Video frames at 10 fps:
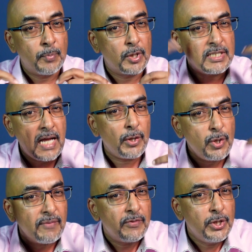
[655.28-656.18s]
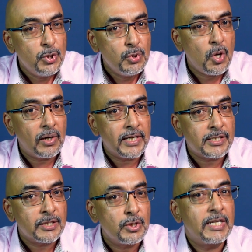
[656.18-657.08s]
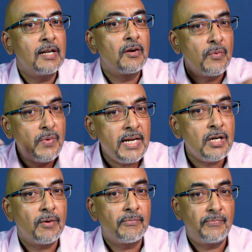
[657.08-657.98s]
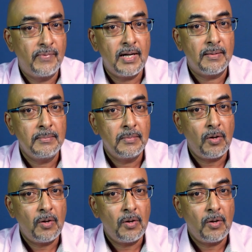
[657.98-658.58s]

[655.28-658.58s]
Because now you have new knowledge, so it'll reconfirm,